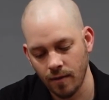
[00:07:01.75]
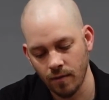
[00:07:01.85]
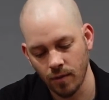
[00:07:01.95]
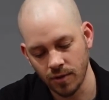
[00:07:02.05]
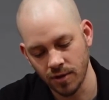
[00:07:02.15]

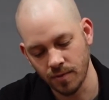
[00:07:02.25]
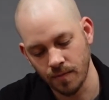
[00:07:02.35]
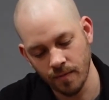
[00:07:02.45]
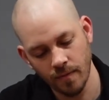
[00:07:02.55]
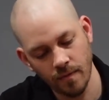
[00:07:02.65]
once it's
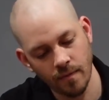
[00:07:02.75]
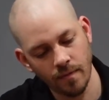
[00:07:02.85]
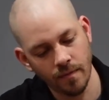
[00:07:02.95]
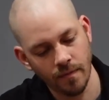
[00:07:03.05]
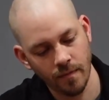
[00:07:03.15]

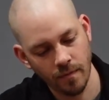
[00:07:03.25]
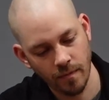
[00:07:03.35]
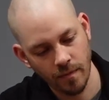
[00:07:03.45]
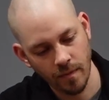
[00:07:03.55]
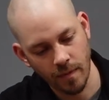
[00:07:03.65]

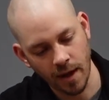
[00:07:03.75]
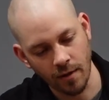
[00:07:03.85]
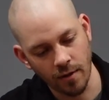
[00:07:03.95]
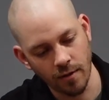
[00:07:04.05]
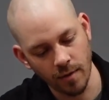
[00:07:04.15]
back
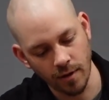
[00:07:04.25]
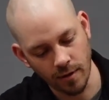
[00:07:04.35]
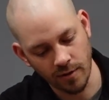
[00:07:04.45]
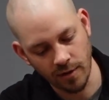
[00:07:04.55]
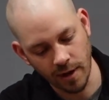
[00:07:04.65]
on, we're going
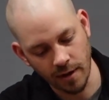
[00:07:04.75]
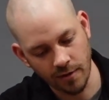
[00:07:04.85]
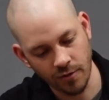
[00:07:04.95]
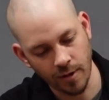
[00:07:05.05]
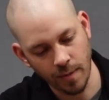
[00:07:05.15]
to slide it
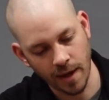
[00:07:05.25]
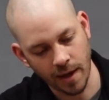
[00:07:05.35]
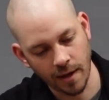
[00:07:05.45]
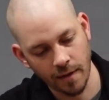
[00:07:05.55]
straight back.